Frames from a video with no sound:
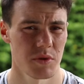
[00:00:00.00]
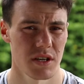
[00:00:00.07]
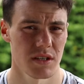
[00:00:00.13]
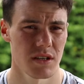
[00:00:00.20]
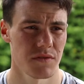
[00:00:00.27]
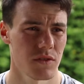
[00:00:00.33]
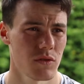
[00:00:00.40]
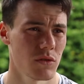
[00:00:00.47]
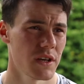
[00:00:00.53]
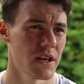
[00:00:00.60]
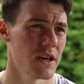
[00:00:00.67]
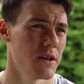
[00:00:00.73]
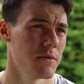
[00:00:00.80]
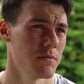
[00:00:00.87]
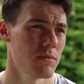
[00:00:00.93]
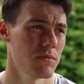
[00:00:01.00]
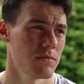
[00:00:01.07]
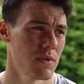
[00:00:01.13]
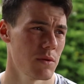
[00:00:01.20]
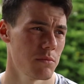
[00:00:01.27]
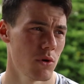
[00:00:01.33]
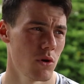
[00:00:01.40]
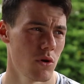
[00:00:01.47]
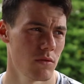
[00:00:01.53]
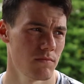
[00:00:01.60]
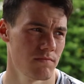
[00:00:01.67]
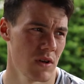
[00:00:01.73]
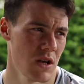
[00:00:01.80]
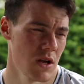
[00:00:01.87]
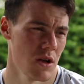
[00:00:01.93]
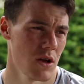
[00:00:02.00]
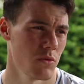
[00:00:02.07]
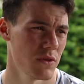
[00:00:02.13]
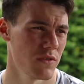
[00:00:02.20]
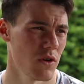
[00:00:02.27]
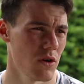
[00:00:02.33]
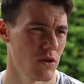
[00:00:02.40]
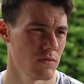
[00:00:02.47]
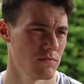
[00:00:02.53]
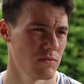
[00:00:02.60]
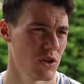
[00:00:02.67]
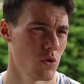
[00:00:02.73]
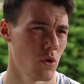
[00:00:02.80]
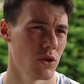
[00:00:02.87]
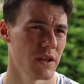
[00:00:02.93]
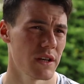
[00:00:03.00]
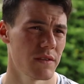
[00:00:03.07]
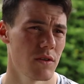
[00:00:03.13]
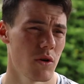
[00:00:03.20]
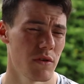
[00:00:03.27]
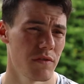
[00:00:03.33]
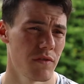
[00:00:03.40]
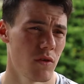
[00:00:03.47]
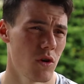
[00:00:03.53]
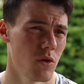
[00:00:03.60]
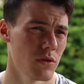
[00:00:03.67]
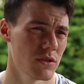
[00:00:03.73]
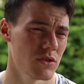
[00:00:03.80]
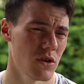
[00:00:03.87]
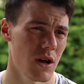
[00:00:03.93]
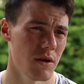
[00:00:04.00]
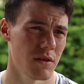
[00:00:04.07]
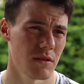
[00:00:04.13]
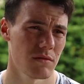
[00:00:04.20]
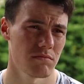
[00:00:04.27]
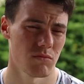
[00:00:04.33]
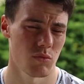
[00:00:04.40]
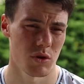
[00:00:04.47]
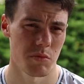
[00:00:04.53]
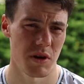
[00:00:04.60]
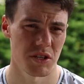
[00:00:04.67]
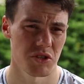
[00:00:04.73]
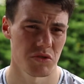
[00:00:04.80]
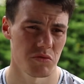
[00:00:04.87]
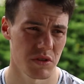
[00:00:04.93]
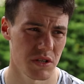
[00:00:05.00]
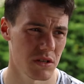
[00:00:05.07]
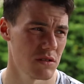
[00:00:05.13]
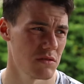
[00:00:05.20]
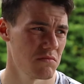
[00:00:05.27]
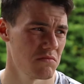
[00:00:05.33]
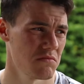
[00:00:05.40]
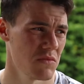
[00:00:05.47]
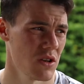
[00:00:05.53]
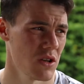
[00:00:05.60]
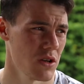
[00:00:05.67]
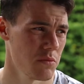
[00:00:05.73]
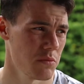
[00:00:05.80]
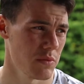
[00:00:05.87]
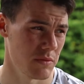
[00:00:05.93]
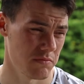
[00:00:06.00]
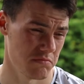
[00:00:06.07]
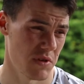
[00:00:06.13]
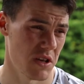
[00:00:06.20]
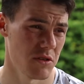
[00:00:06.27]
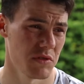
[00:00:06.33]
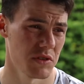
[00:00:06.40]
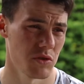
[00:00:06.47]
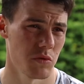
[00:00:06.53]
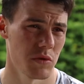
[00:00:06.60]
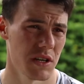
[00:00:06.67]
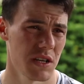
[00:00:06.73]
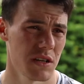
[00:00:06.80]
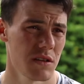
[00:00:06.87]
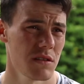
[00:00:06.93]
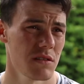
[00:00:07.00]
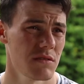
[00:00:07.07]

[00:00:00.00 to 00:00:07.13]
to be a difficult game, but we've got the quality going forward, so I would imagine we can get the result we need.